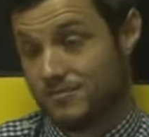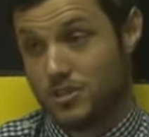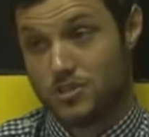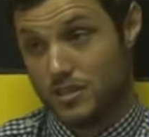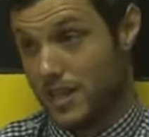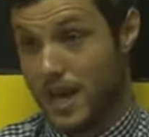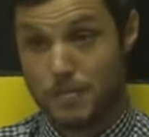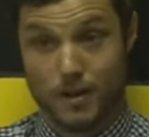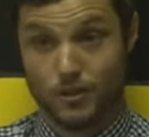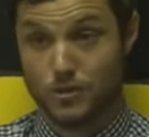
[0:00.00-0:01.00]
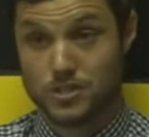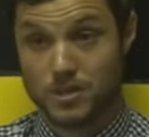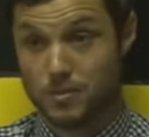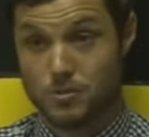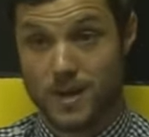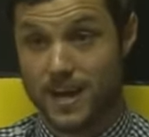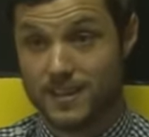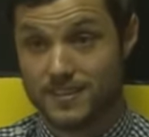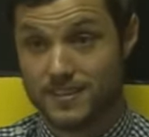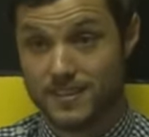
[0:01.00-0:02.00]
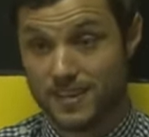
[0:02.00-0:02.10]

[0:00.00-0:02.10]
just like the habit of losing, which we had,